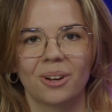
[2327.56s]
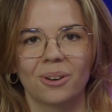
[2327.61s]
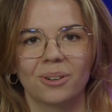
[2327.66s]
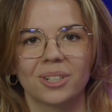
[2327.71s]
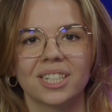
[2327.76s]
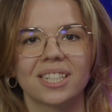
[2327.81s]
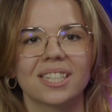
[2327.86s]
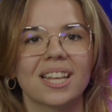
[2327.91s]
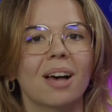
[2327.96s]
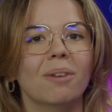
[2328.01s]

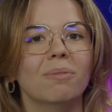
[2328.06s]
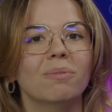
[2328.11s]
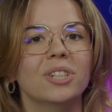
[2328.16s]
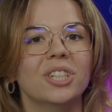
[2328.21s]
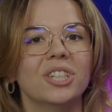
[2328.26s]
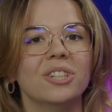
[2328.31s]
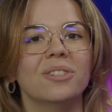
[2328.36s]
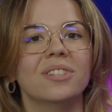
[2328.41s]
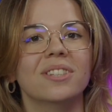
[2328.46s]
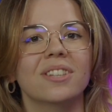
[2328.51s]
which has helped
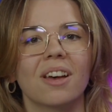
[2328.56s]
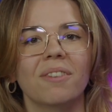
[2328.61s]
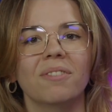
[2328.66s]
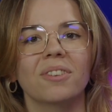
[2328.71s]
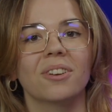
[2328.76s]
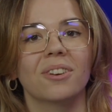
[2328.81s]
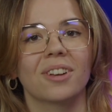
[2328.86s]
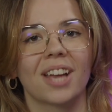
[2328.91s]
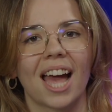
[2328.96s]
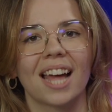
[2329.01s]
reduce
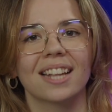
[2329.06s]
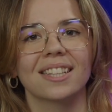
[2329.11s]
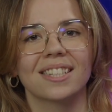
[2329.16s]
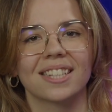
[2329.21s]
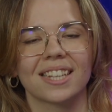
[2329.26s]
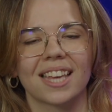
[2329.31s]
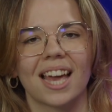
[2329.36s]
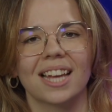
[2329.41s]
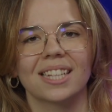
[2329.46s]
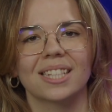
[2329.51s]
cervical
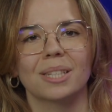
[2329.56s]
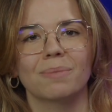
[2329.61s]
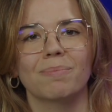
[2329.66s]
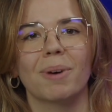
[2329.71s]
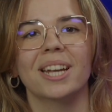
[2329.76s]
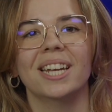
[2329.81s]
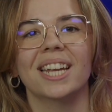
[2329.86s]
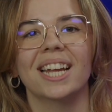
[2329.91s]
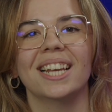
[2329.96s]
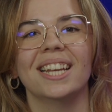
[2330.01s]
cancer cases
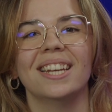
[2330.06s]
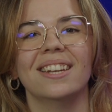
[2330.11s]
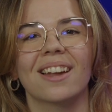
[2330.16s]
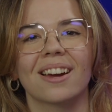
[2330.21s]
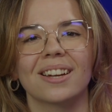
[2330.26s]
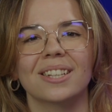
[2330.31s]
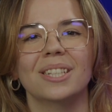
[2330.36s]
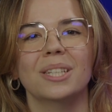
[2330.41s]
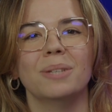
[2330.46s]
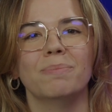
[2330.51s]
by nearly
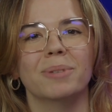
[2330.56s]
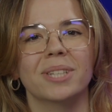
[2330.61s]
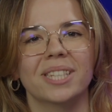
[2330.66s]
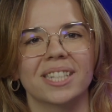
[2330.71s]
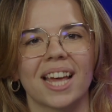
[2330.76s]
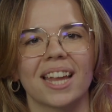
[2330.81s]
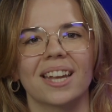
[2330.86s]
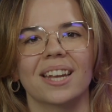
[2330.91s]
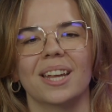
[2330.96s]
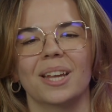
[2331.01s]

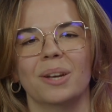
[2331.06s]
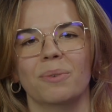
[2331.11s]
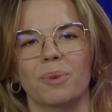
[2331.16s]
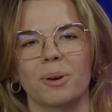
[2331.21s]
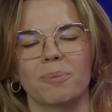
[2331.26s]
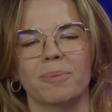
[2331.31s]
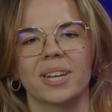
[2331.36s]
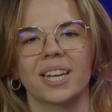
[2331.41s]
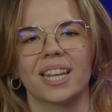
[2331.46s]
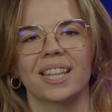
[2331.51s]
90% in
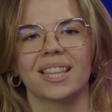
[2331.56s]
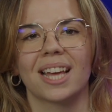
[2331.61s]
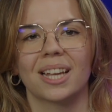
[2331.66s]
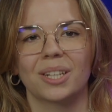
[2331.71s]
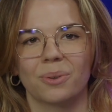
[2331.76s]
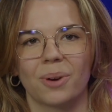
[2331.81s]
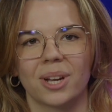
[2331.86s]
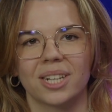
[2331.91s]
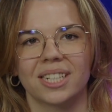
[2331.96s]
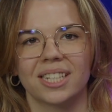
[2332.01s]
women in their
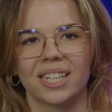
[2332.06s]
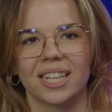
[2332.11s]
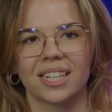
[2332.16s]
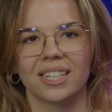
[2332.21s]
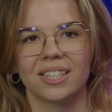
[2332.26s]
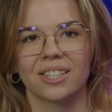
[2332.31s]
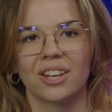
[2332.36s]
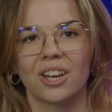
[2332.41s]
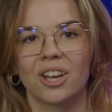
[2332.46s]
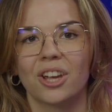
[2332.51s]

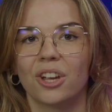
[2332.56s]
20s